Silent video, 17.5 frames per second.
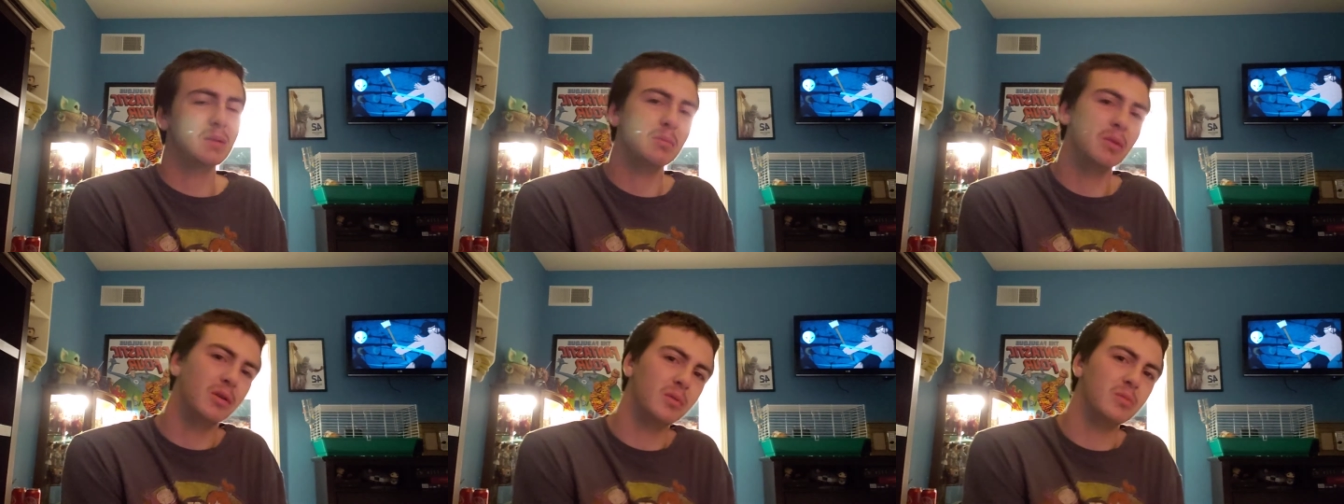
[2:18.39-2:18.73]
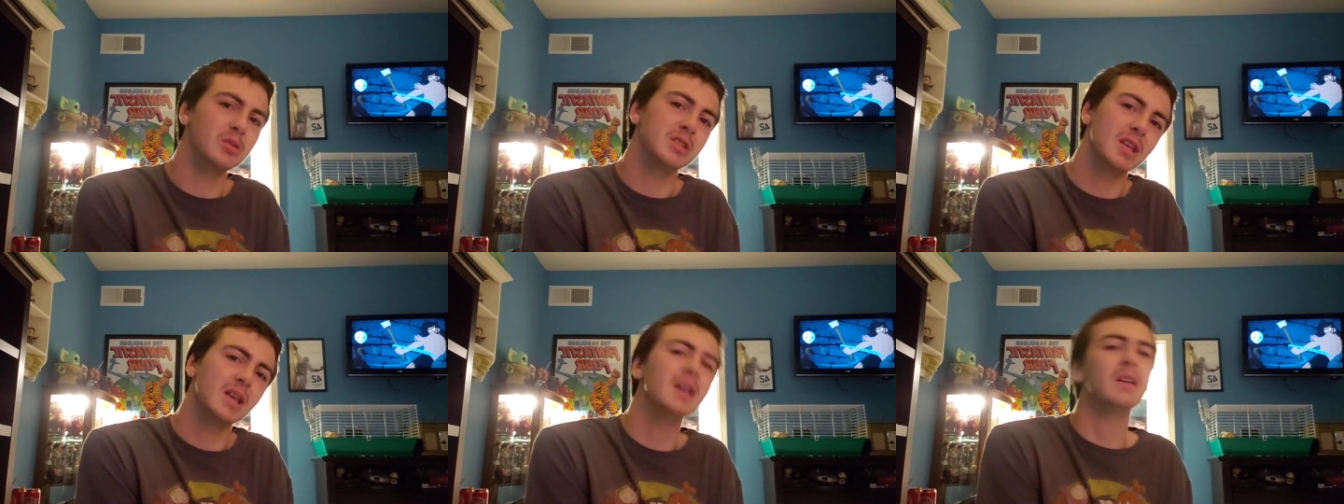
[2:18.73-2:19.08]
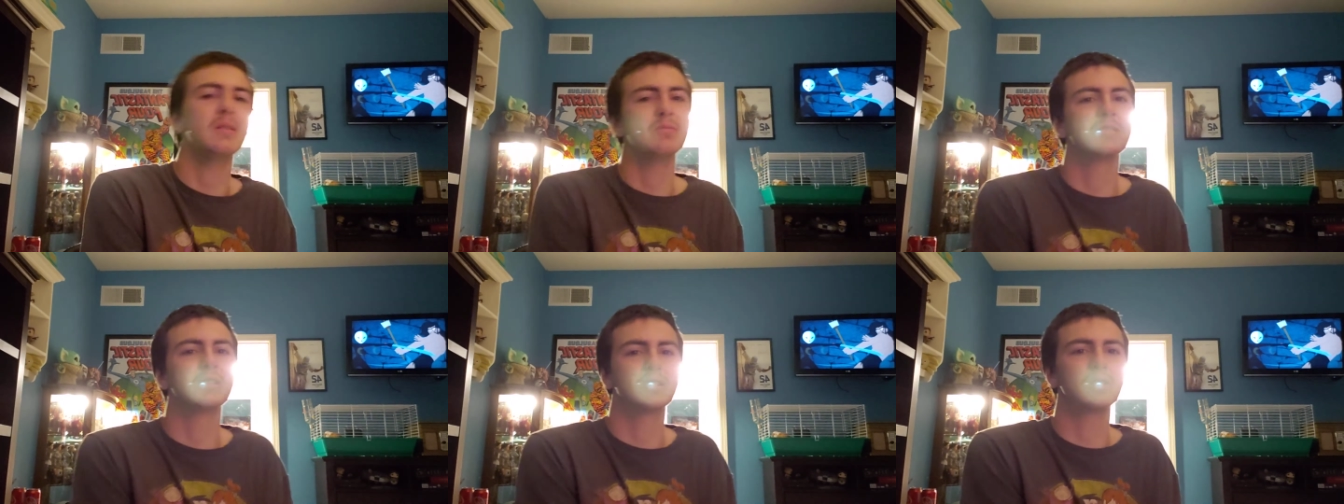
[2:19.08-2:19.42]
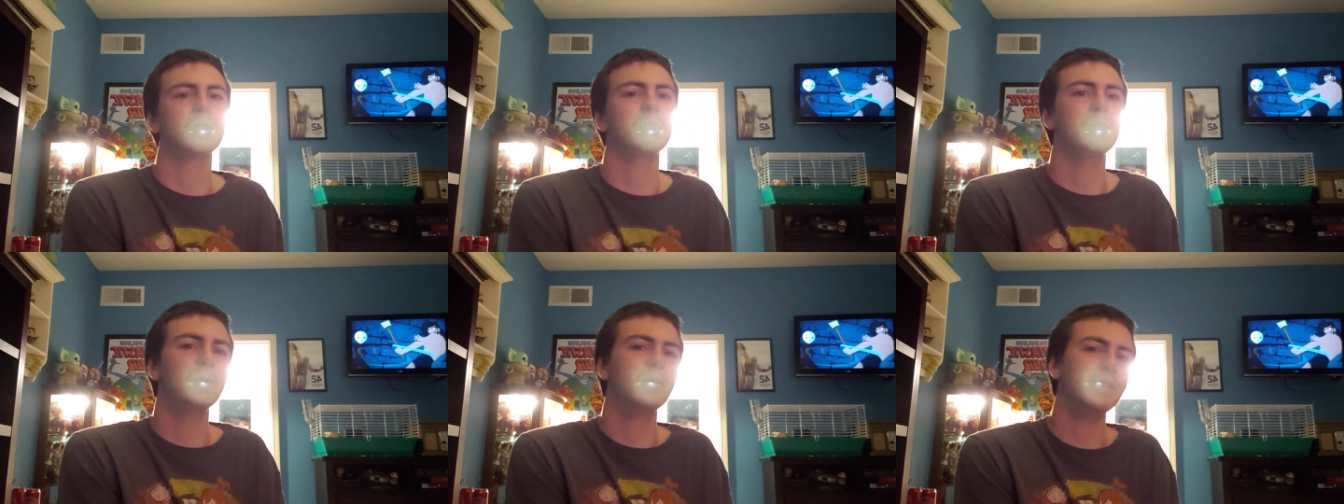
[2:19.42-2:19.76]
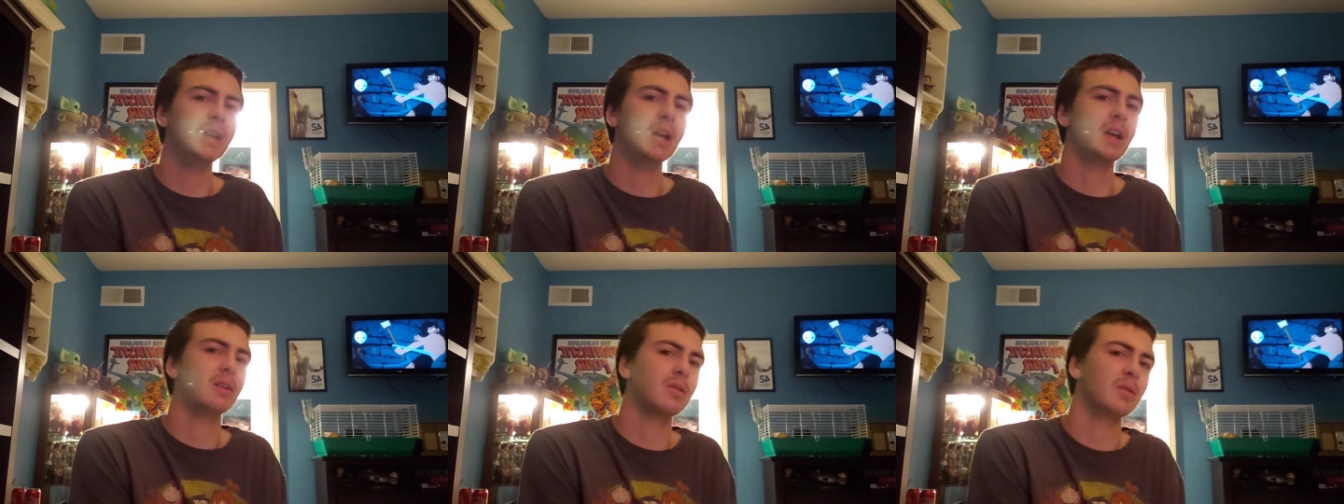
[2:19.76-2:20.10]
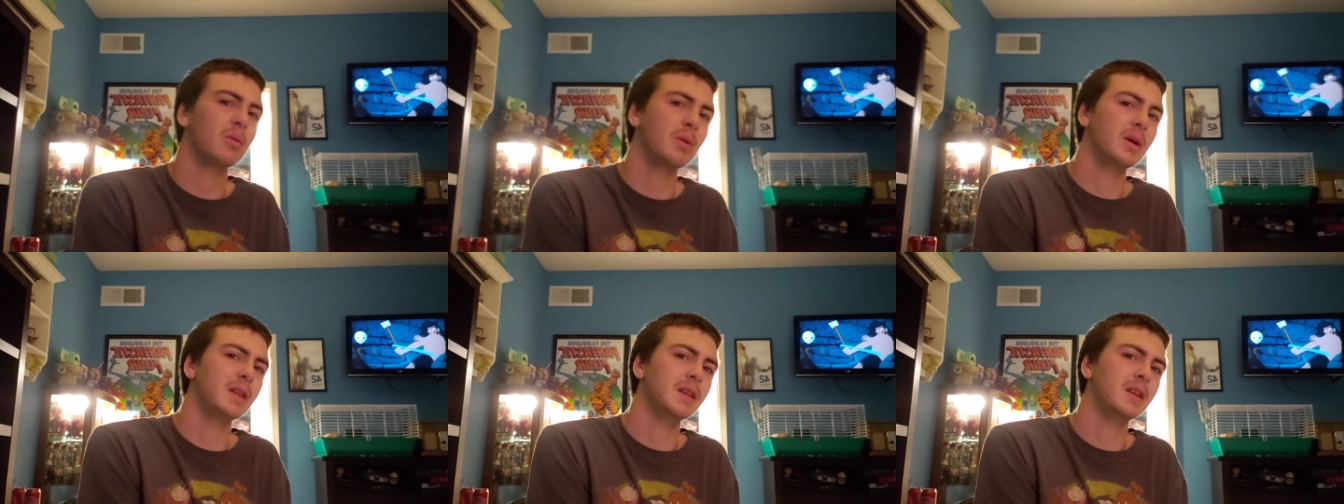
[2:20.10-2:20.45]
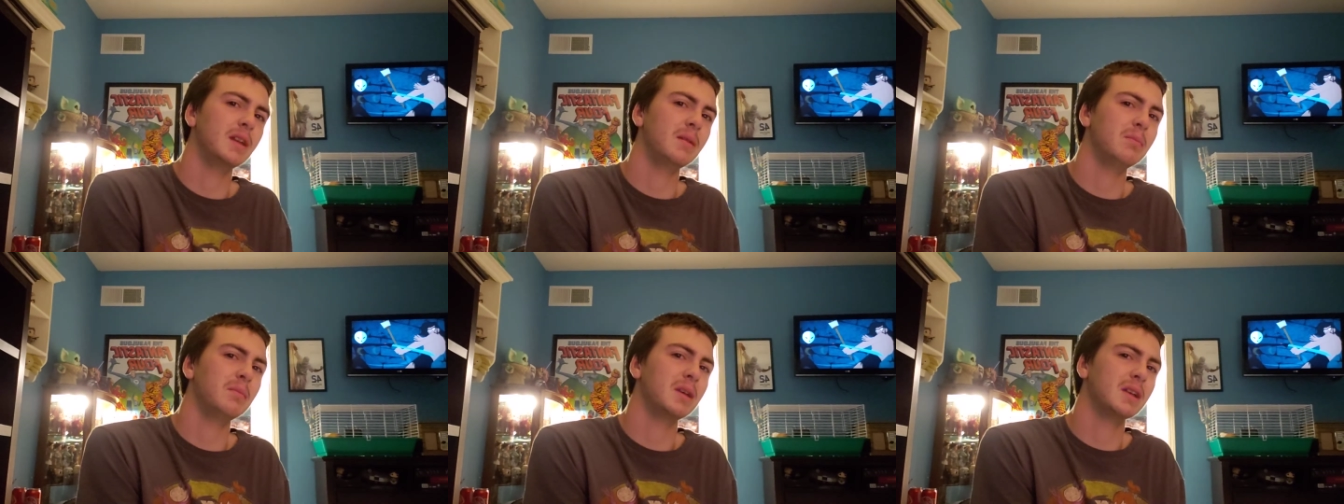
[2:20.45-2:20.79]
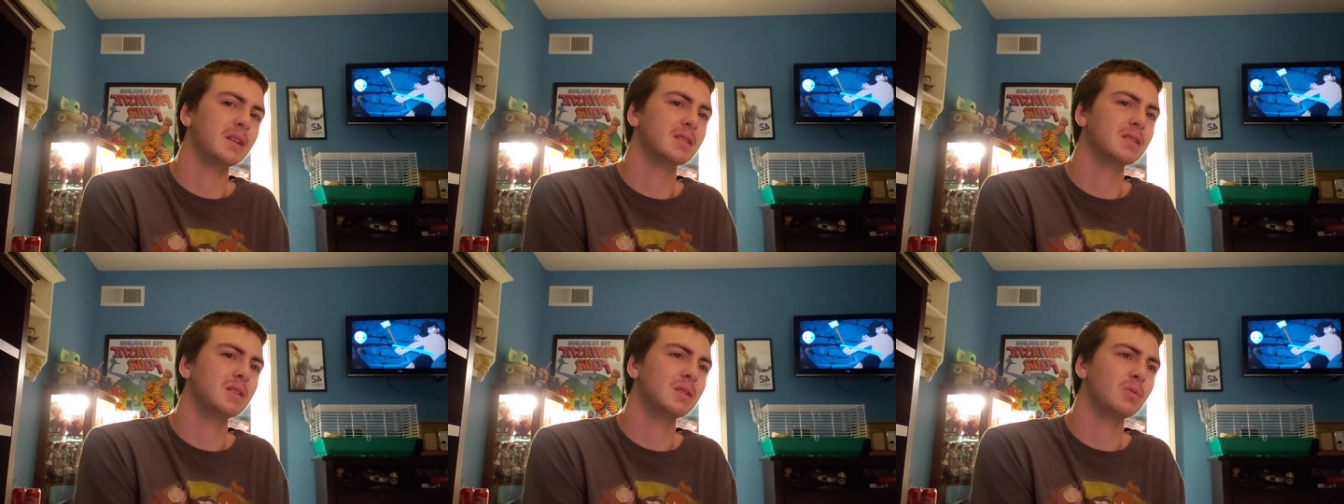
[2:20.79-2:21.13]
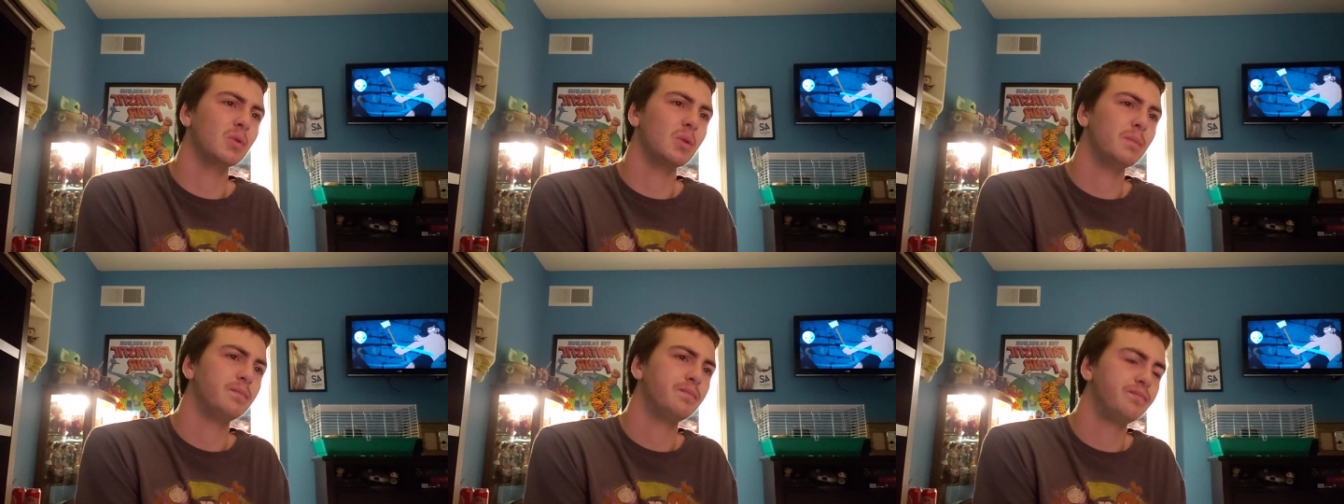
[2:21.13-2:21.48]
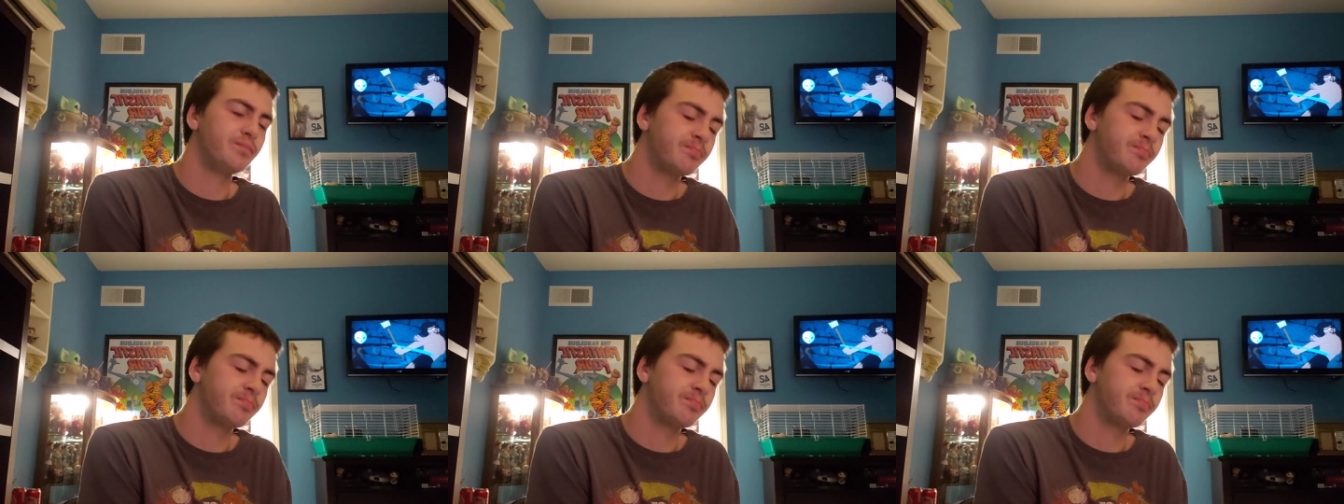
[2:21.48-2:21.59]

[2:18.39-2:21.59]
That movie was hit, it was a good movie. I don't know why they didn't make a sequel.